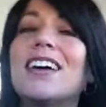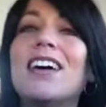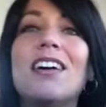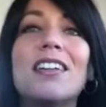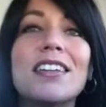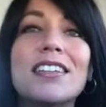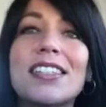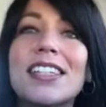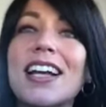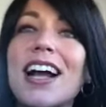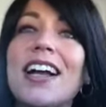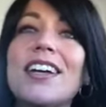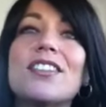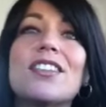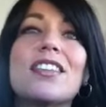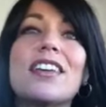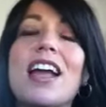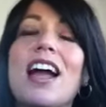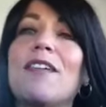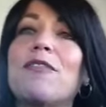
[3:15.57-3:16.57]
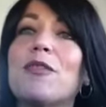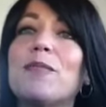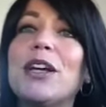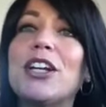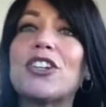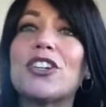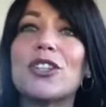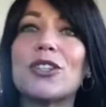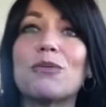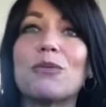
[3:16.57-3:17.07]
honestly, I used to think
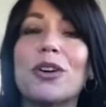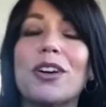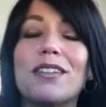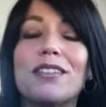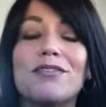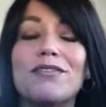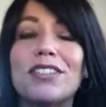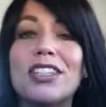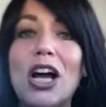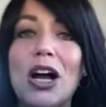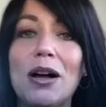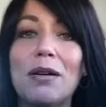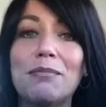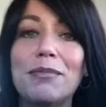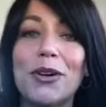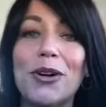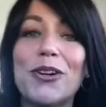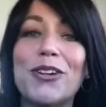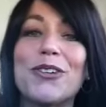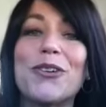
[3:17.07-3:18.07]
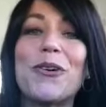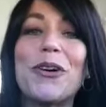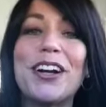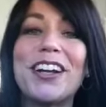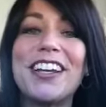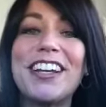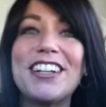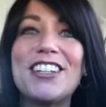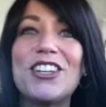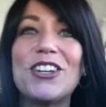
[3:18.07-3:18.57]
affirmations were dumb or
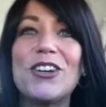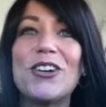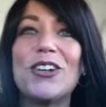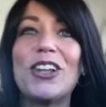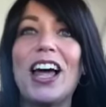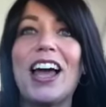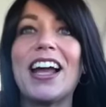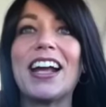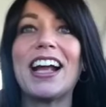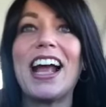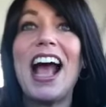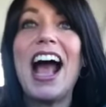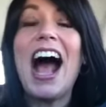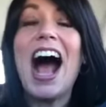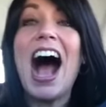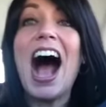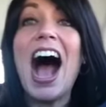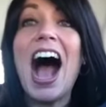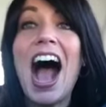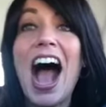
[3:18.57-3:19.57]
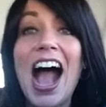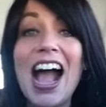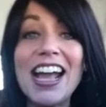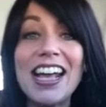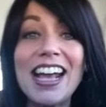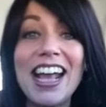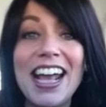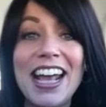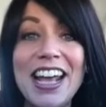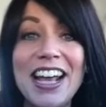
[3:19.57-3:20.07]
dorky too. Like,
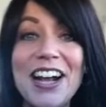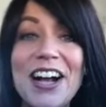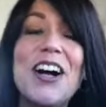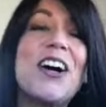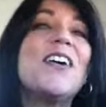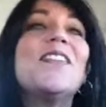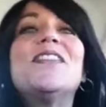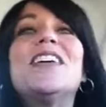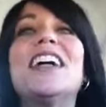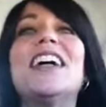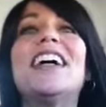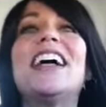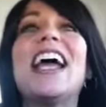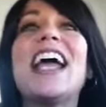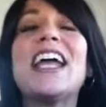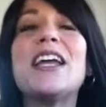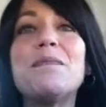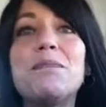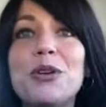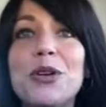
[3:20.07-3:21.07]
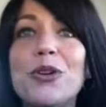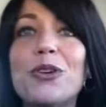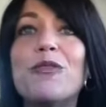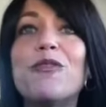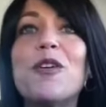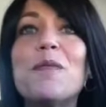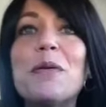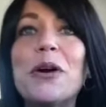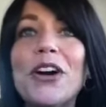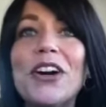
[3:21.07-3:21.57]
I am a
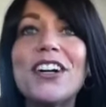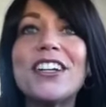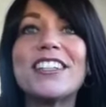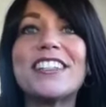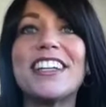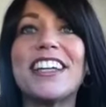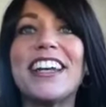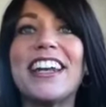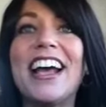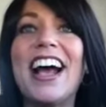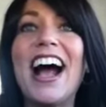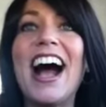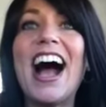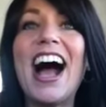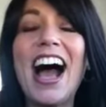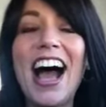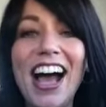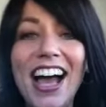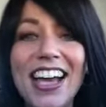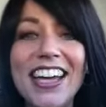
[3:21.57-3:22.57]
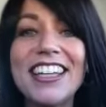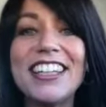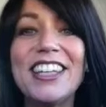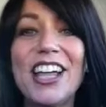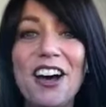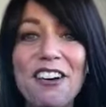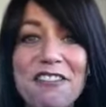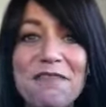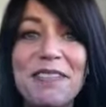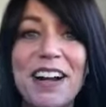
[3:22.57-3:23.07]
beautiful person. I
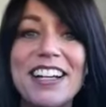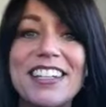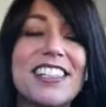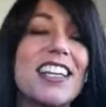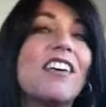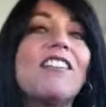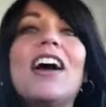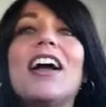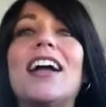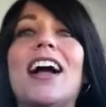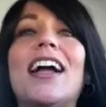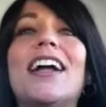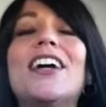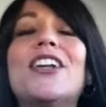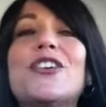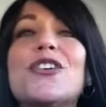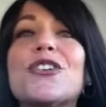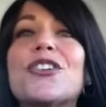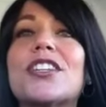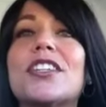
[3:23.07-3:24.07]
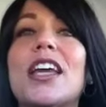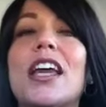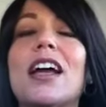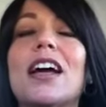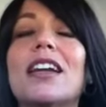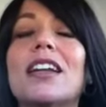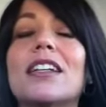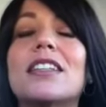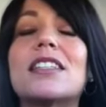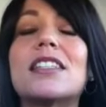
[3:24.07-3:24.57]
love myself. I
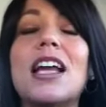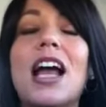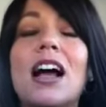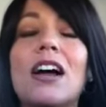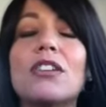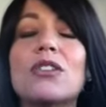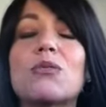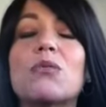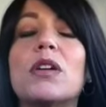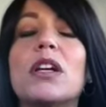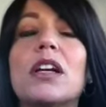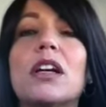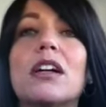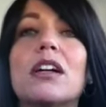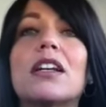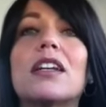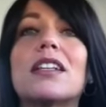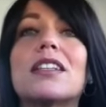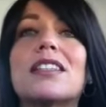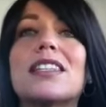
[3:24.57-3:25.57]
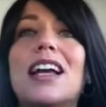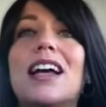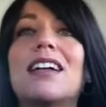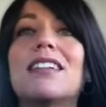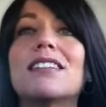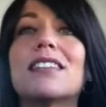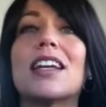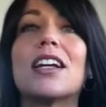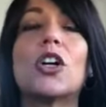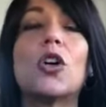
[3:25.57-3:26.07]
understand it sounds weird and it
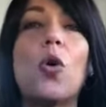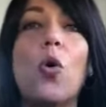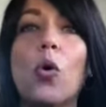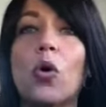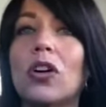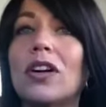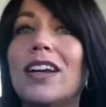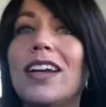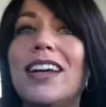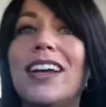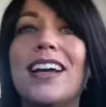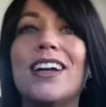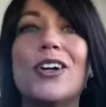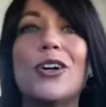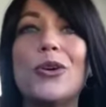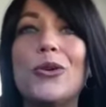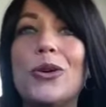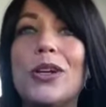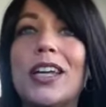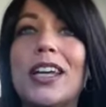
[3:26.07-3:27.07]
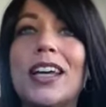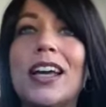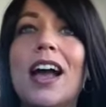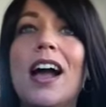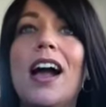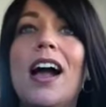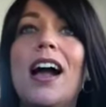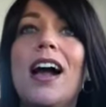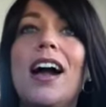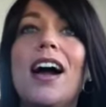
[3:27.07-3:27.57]
sounds like corny and kooky.